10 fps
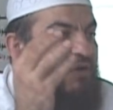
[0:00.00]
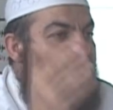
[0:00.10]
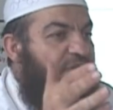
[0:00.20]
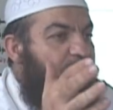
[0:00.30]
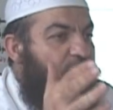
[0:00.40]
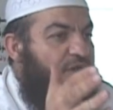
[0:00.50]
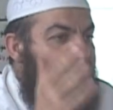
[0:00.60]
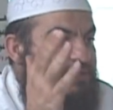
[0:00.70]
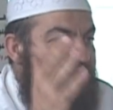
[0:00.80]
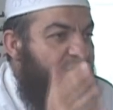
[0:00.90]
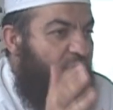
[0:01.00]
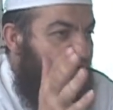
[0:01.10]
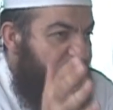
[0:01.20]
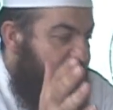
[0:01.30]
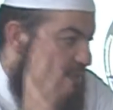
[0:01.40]
of the prohibition
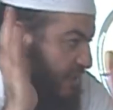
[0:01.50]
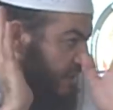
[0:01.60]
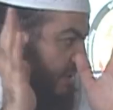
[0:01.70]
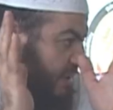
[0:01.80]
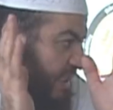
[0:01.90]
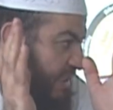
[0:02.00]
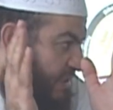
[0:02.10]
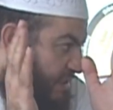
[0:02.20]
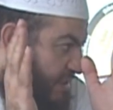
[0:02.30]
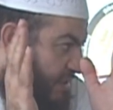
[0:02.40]
of riba. Yes?